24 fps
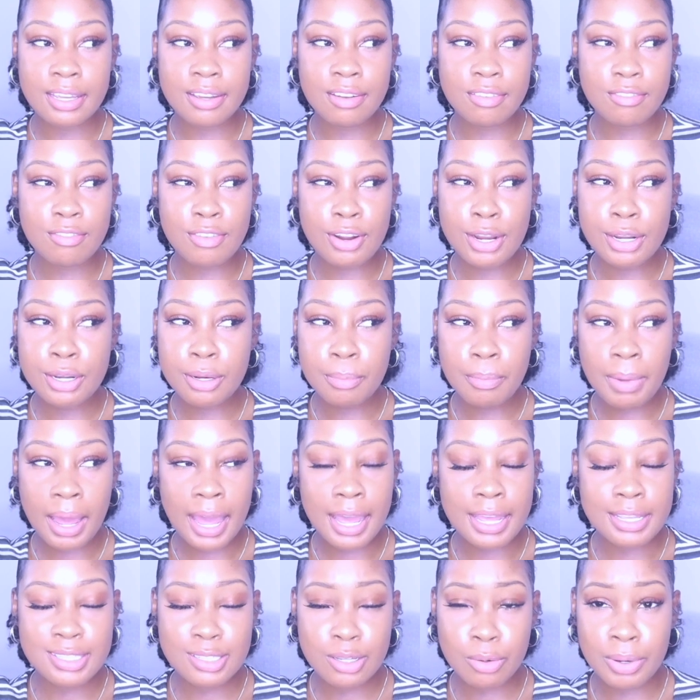
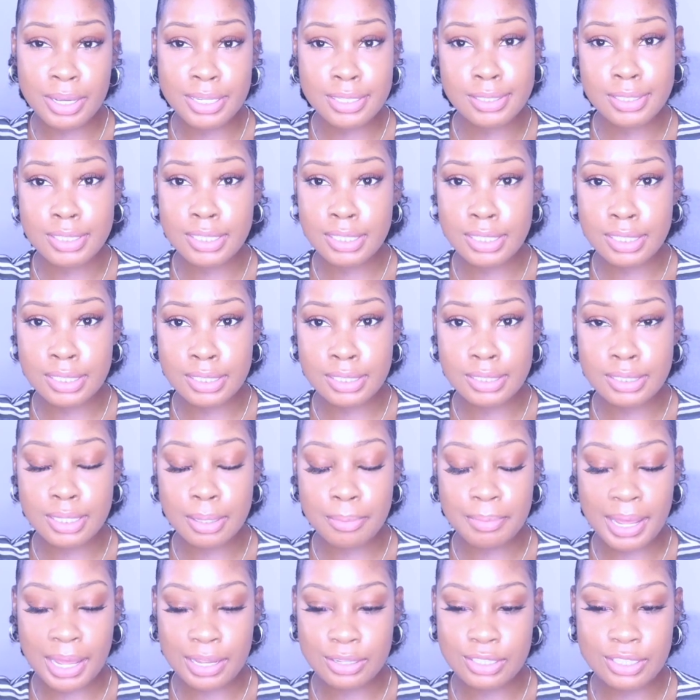randomized questions
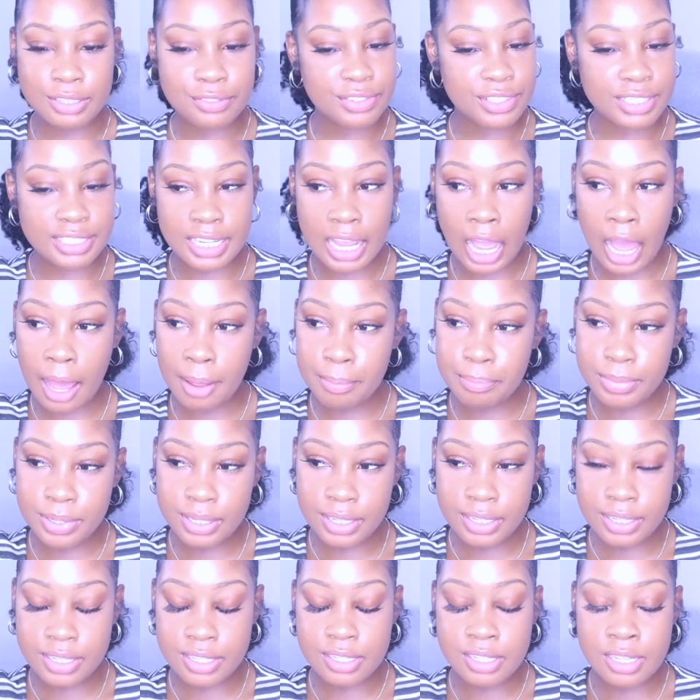about different
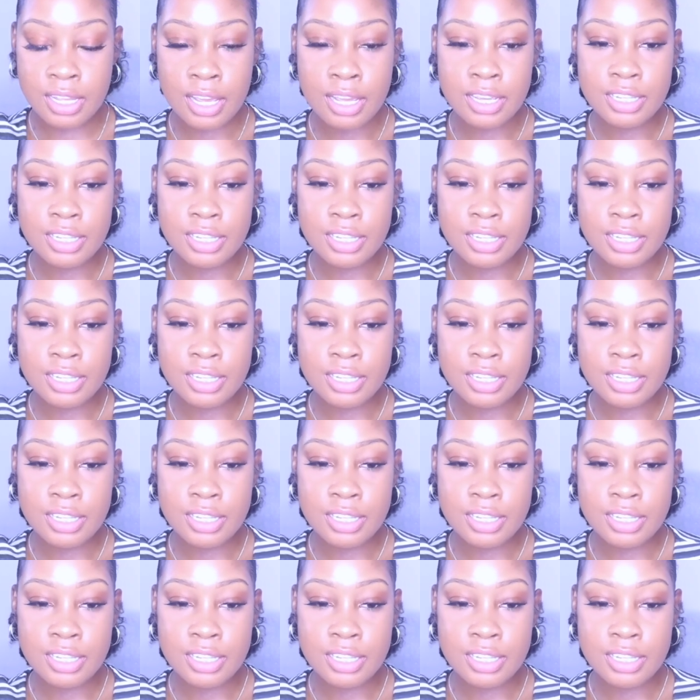topics.